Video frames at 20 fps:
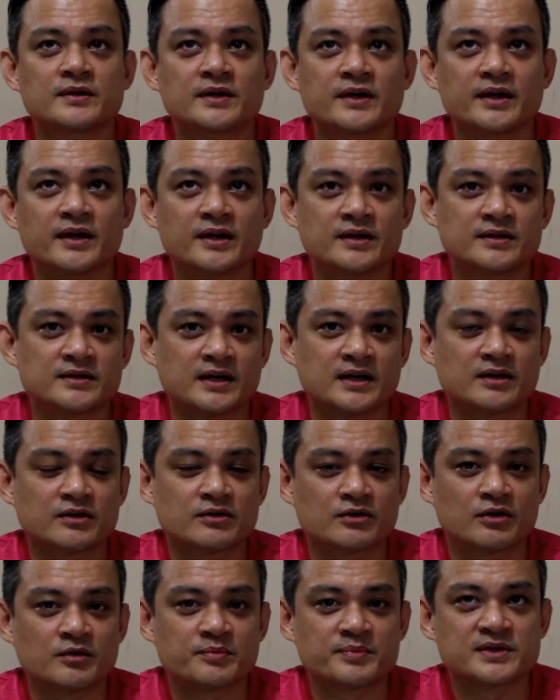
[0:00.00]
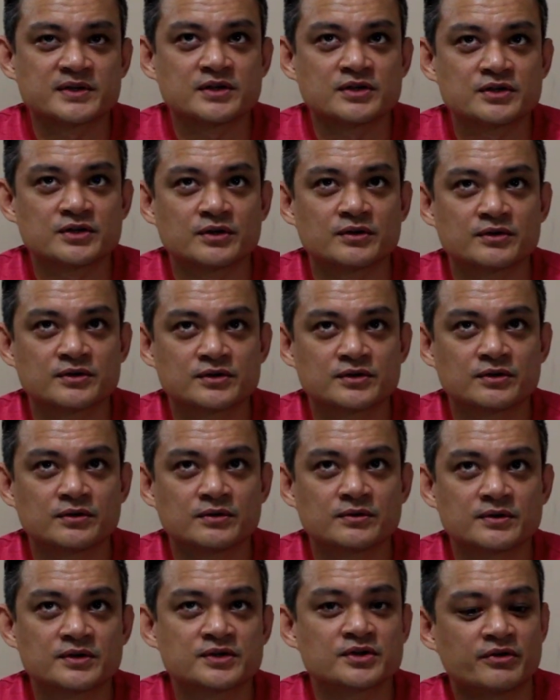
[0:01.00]
10 o'clock position or
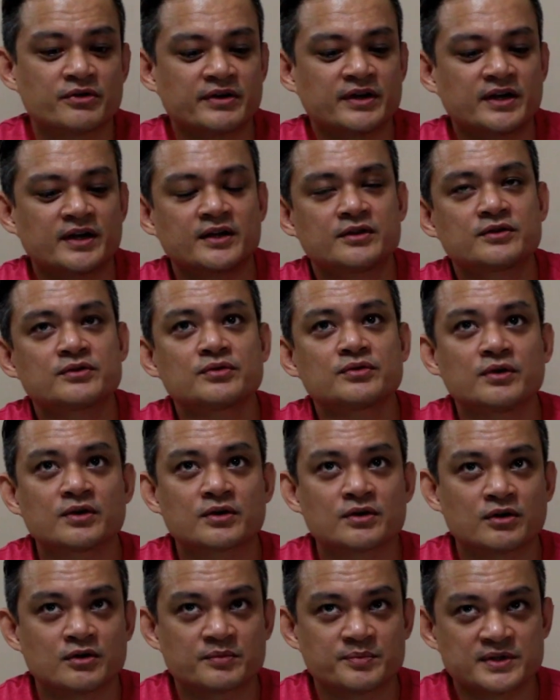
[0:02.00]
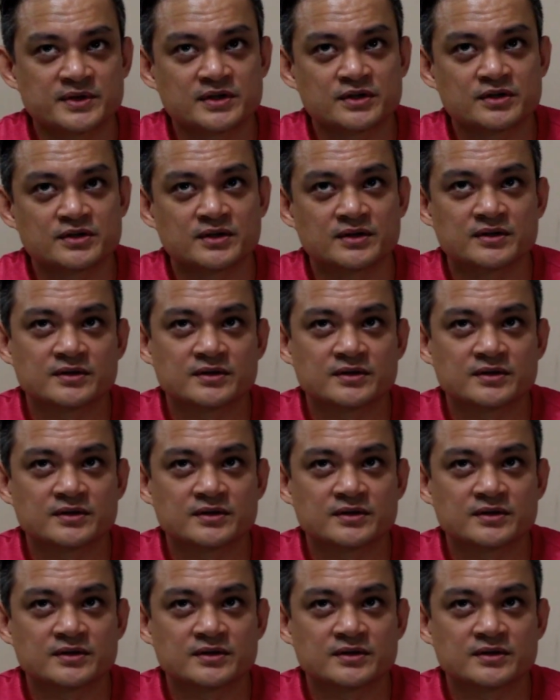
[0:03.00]
so. Sorry, a 2 o'clock position.